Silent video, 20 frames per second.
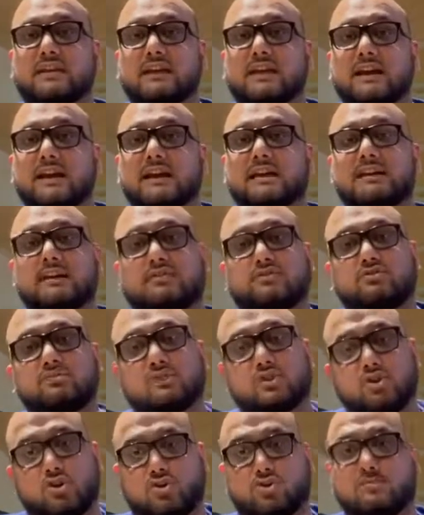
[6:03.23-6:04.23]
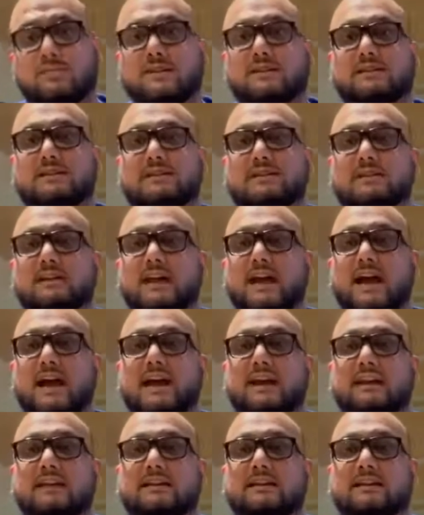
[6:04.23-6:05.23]
needs to be documented
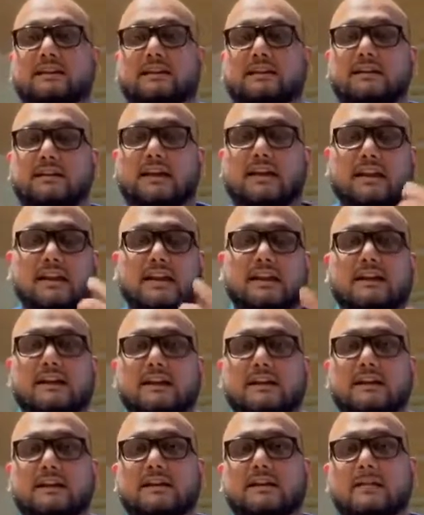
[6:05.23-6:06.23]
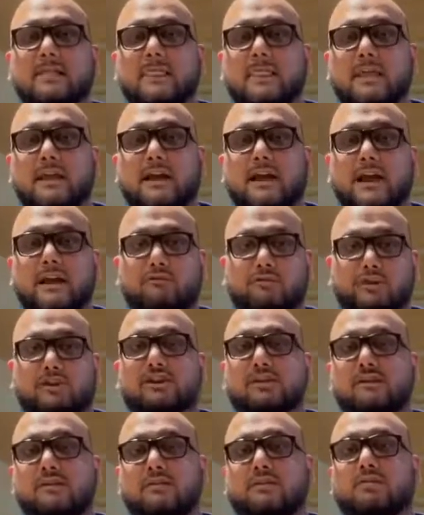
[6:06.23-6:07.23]
and clearly
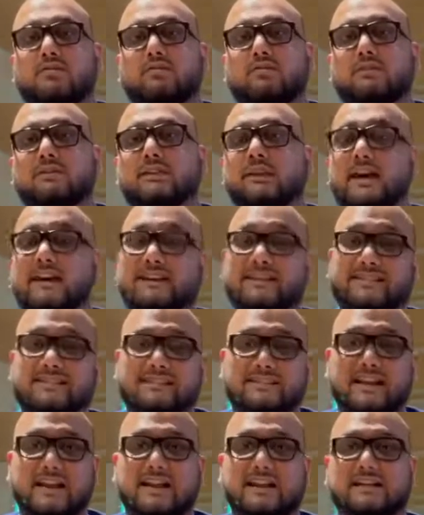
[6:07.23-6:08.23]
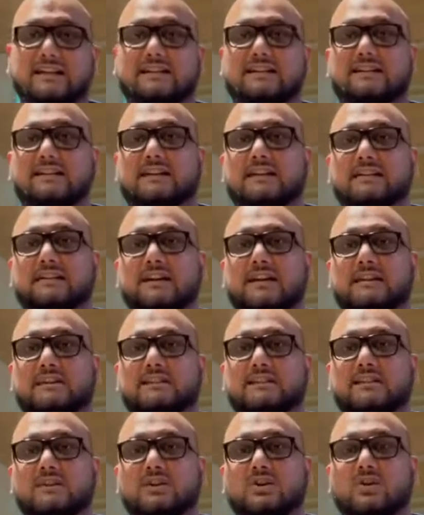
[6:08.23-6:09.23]
written, so they understand
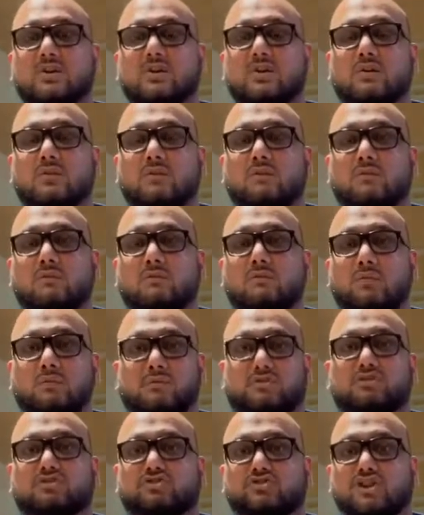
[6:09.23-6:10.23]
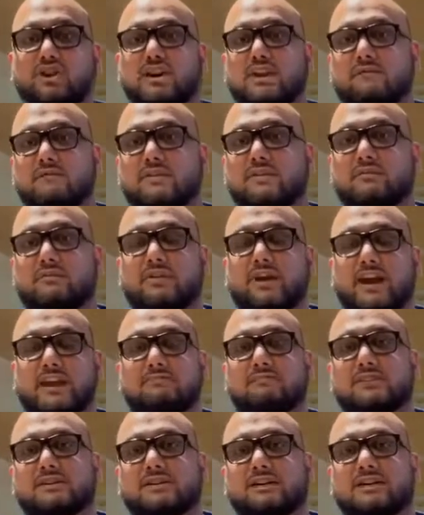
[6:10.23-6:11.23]
that what was the journey when they were
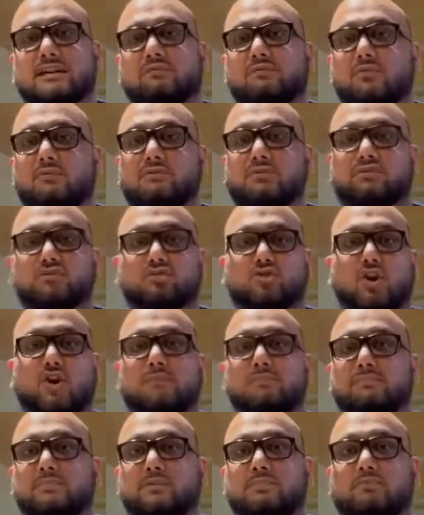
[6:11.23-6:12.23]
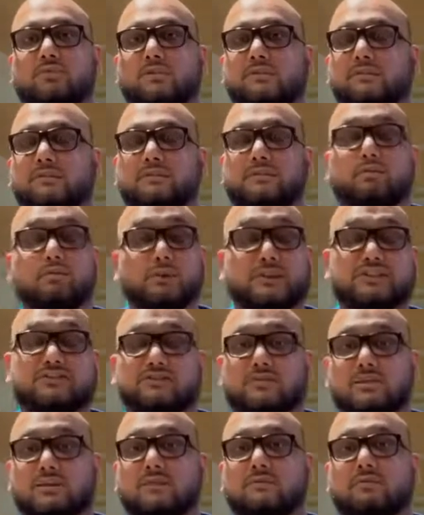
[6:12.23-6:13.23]
admitted, what was stopped, what's
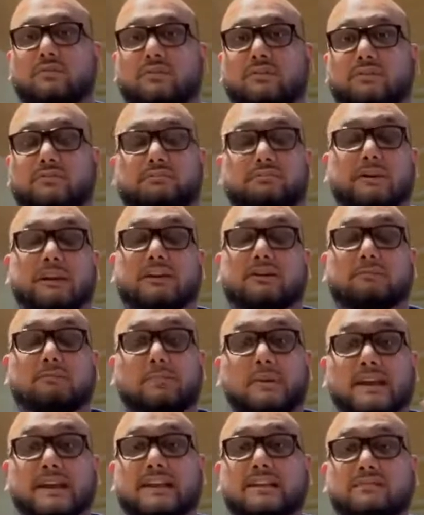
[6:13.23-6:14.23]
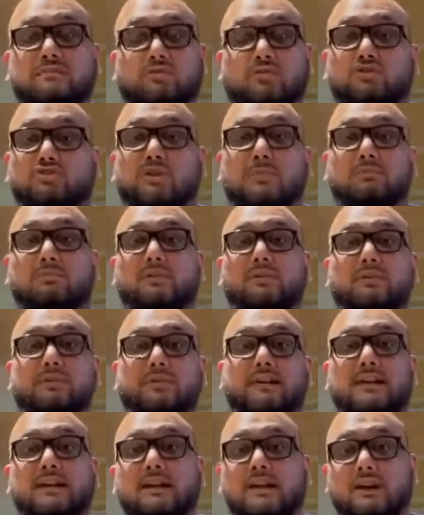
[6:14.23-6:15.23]
switched, what's been replaced. For example, if
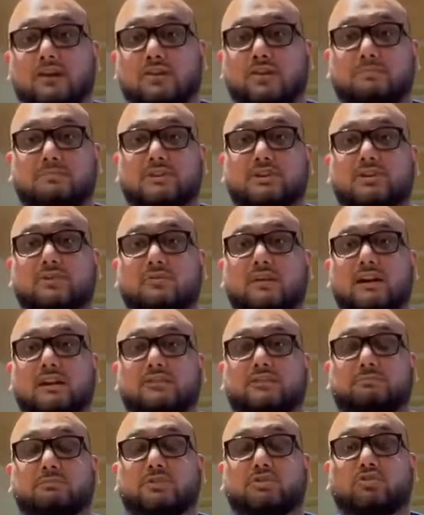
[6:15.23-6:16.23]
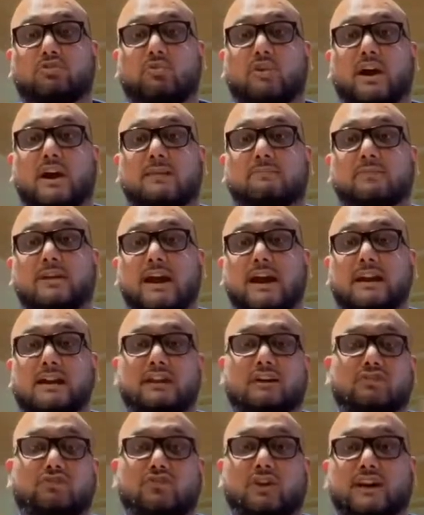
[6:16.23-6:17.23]
clopidogrel is prescribed and
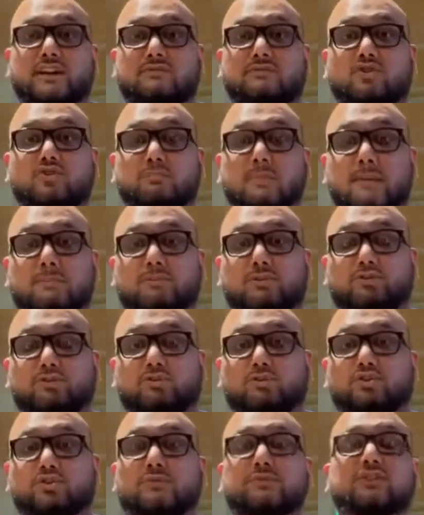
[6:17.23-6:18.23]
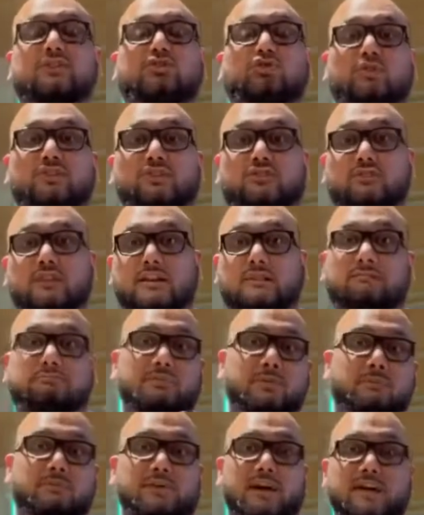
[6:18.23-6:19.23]
it interacts with omeprazole, so we switch the
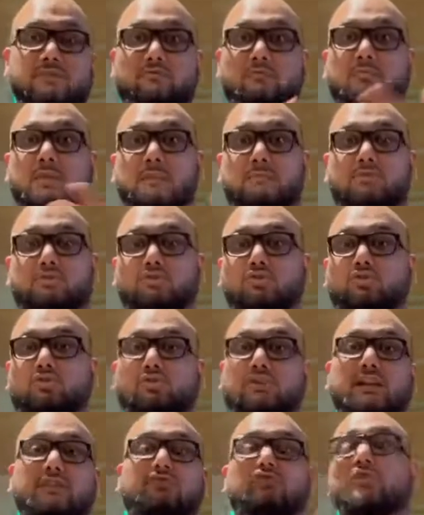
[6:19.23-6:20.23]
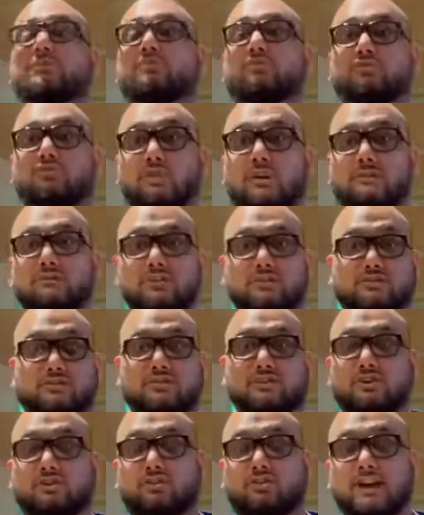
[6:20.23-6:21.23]
PPI from omeprazole to lansoprazole if it
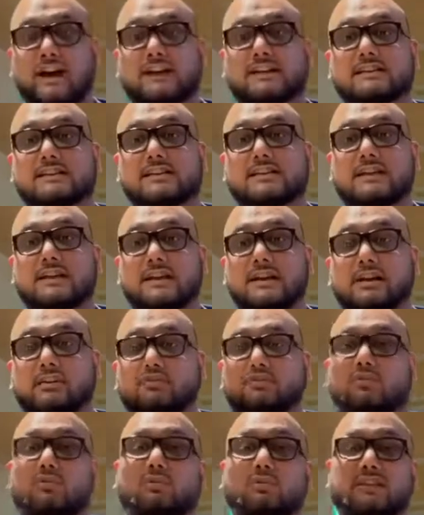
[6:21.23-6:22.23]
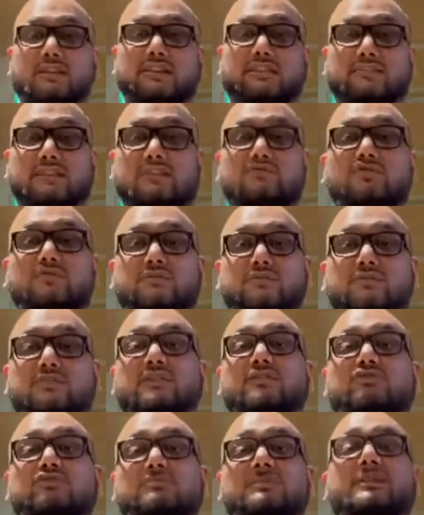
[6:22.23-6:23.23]
doesn't interact. So all these things obviously
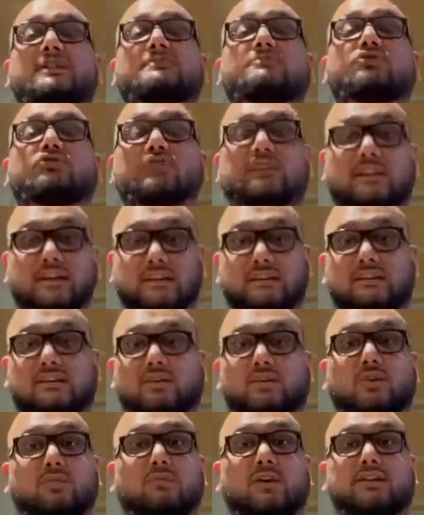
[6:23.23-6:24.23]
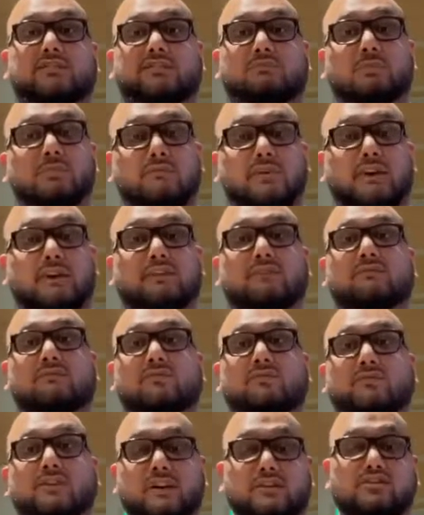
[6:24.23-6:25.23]
needs to be communicated, otherwise it'll be very
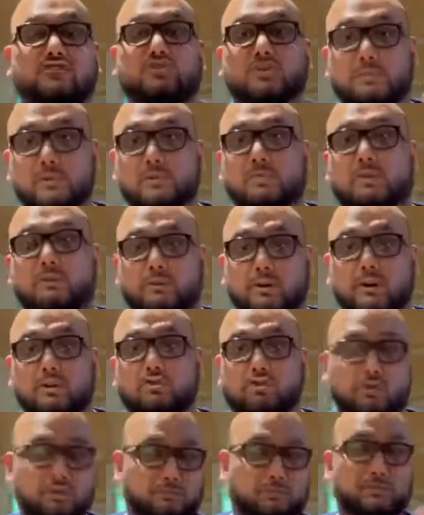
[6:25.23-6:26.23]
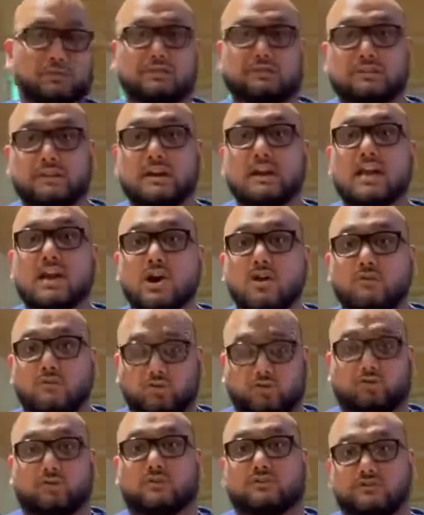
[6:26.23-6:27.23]
confusing and the GP will be ringing the hospital to see
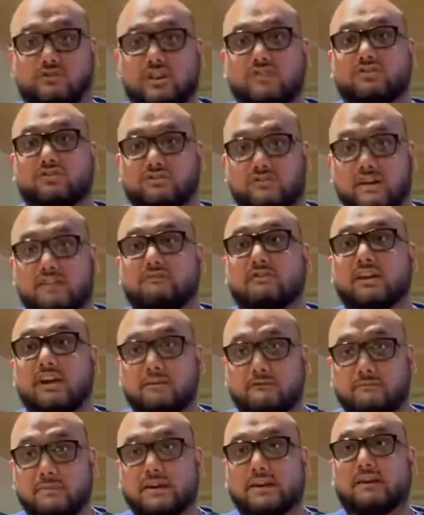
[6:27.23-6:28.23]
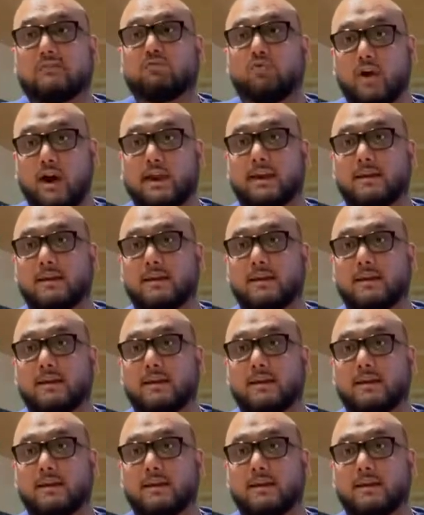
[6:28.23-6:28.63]
what sort of changes that we have made and why.